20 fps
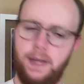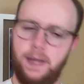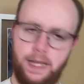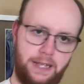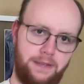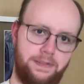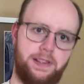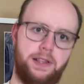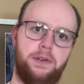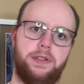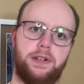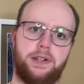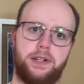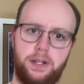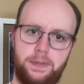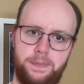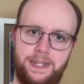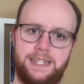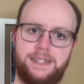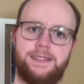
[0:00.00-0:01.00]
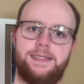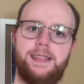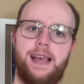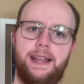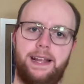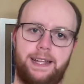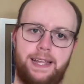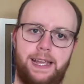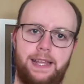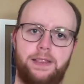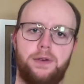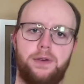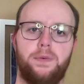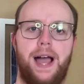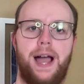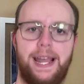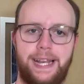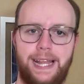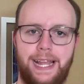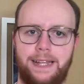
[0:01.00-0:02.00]
even though there could be aesthetic in the
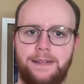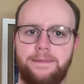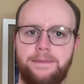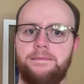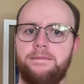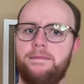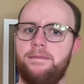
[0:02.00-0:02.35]
writing,